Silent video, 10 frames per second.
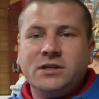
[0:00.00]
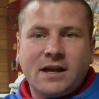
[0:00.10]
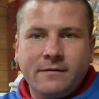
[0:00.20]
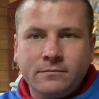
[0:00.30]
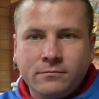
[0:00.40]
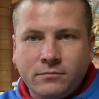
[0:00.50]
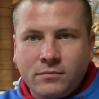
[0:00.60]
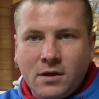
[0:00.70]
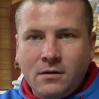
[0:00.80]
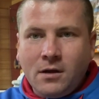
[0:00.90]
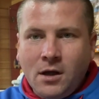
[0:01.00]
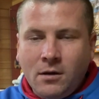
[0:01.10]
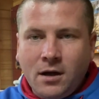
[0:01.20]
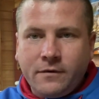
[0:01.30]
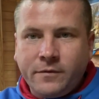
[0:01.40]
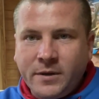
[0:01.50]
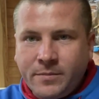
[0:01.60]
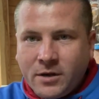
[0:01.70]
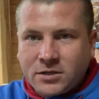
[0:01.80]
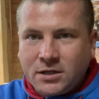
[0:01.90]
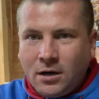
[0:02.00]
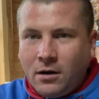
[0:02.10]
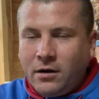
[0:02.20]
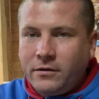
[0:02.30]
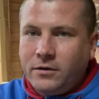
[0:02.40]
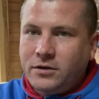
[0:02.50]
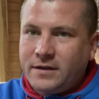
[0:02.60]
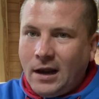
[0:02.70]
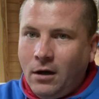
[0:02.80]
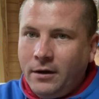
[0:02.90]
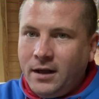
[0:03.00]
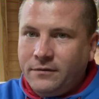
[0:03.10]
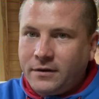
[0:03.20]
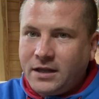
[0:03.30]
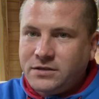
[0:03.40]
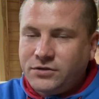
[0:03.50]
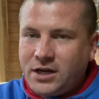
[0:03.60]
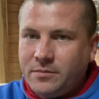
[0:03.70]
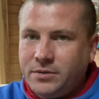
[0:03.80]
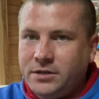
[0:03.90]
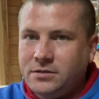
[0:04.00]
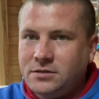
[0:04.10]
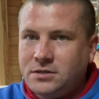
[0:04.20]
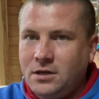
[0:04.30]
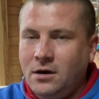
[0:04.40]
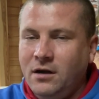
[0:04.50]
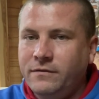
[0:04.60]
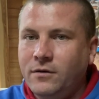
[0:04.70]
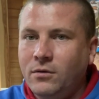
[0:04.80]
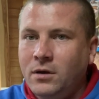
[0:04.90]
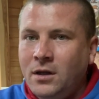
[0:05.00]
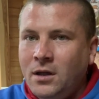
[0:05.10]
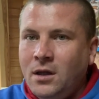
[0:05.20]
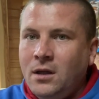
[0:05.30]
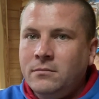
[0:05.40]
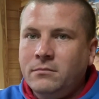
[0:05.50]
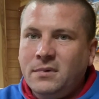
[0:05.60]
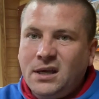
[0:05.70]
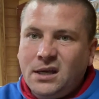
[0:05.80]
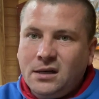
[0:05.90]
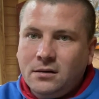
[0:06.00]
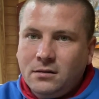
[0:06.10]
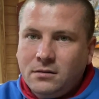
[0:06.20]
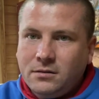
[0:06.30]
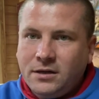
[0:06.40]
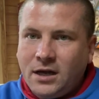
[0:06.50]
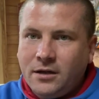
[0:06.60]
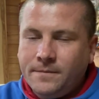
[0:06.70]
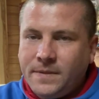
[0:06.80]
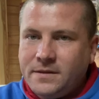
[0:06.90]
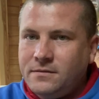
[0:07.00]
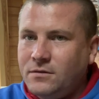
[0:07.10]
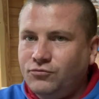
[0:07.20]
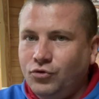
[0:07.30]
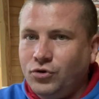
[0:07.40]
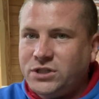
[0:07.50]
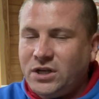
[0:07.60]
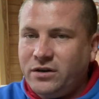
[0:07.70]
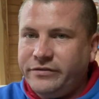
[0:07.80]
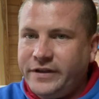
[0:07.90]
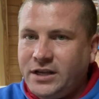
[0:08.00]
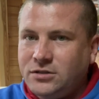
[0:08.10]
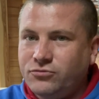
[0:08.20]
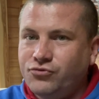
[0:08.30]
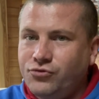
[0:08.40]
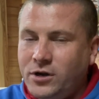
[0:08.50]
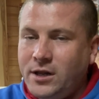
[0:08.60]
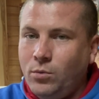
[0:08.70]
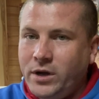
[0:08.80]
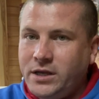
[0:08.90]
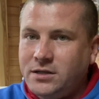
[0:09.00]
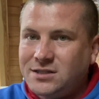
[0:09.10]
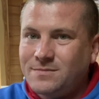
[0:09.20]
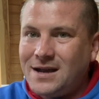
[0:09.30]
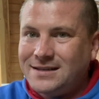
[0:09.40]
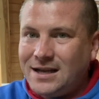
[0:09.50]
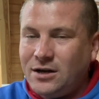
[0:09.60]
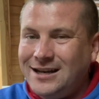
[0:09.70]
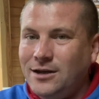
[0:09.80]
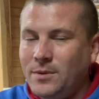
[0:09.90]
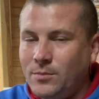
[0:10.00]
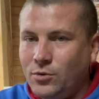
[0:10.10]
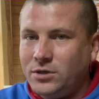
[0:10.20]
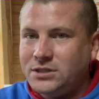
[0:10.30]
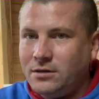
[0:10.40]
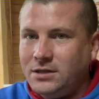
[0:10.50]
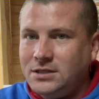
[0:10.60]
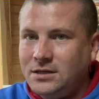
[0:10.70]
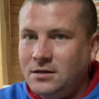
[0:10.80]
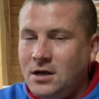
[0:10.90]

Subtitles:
Aaron. For me personally, I looked at the lineup for Clash of Champions and I thought, meh, Raw side of things really weak, SmackDown a little bit more exciting.